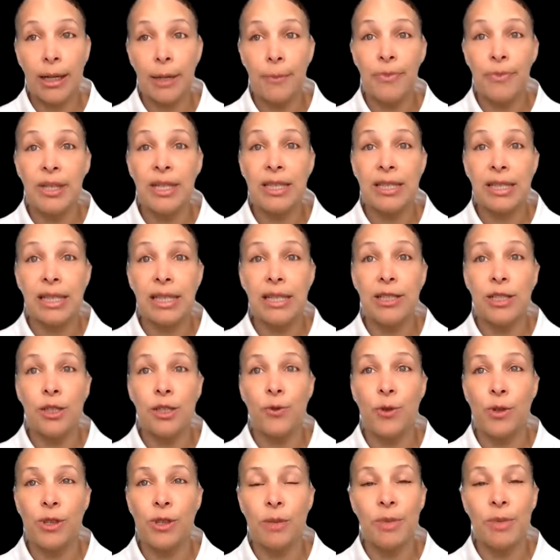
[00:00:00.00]
It's easier
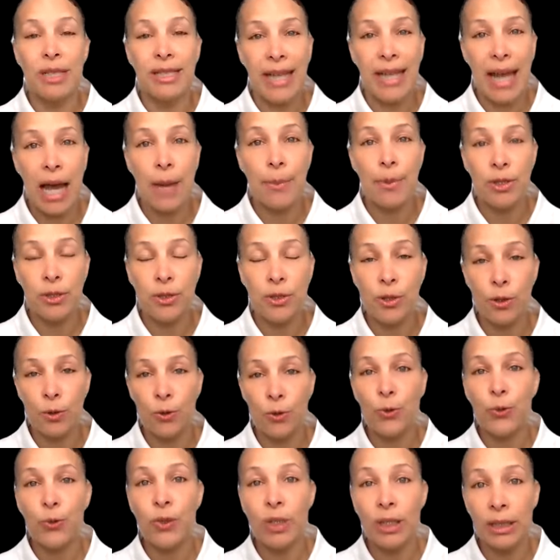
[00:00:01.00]
for them to tap into their
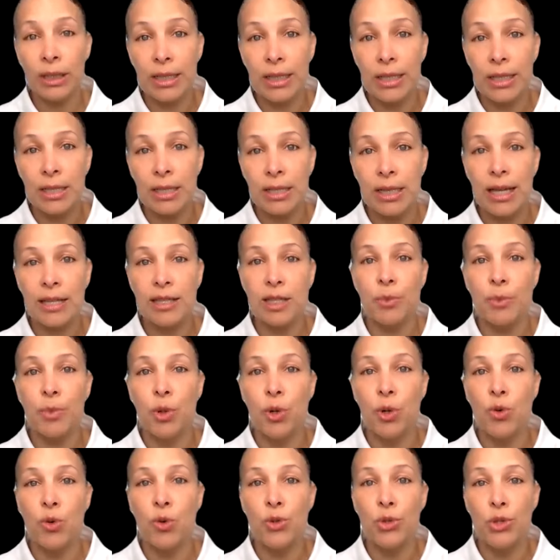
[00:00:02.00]
feelings as
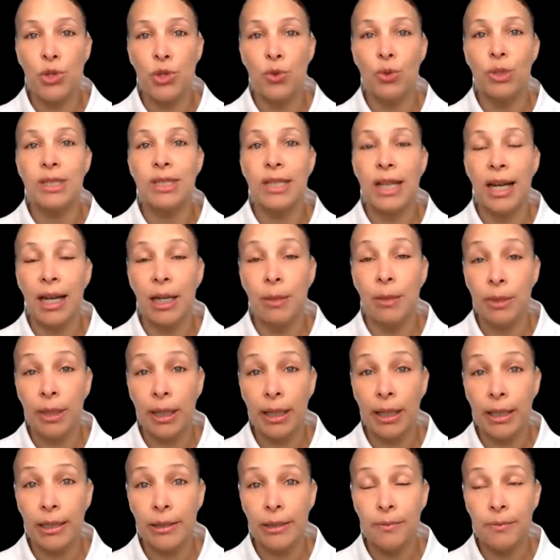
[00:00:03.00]
opposed to a
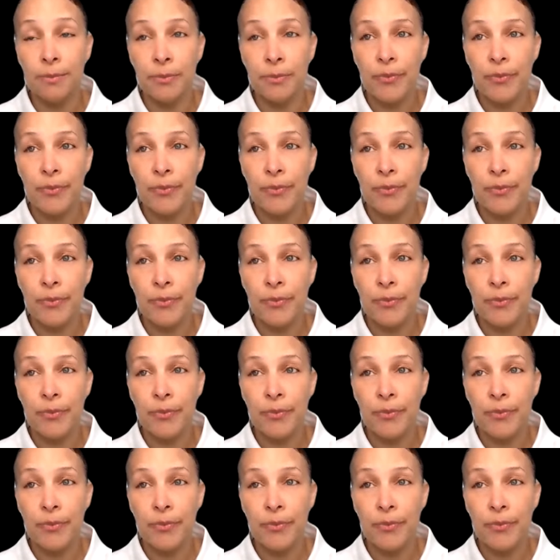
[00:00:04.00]
timeline.